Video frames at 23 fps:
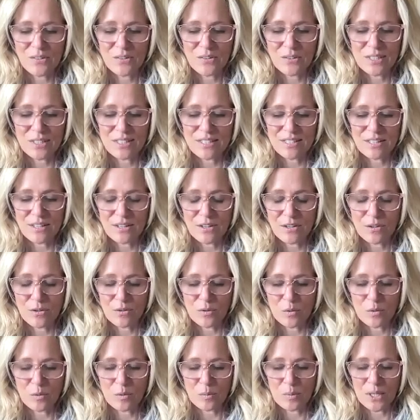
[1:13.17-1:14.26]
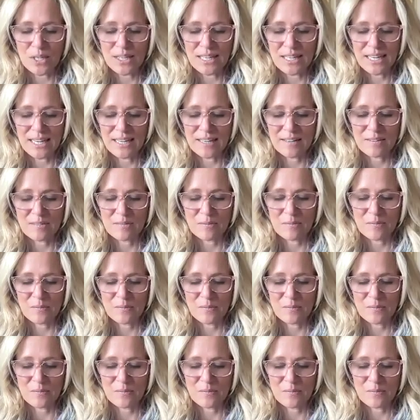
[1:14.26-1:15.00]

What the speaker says: every cell through the body.